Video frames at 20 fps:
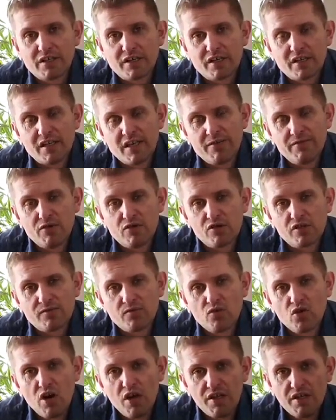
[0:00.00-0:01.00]
people
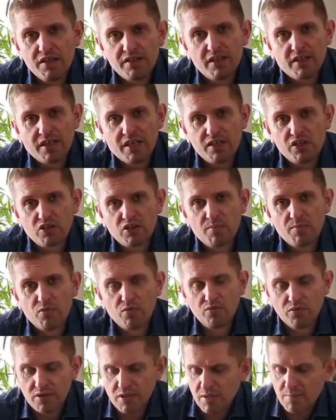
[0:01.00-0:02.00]
near and
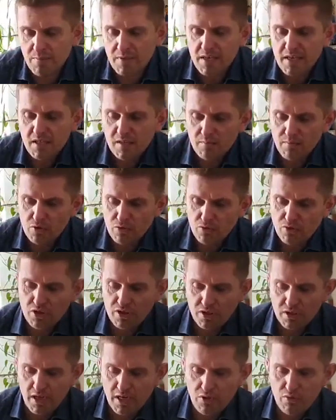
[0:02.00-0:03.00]
absolutely stupid in
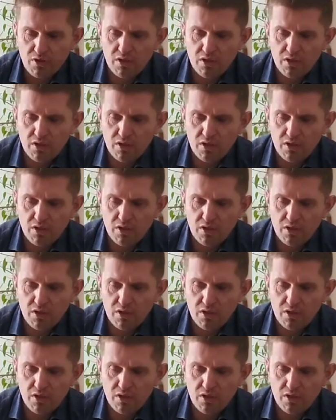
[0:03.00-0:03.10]
general.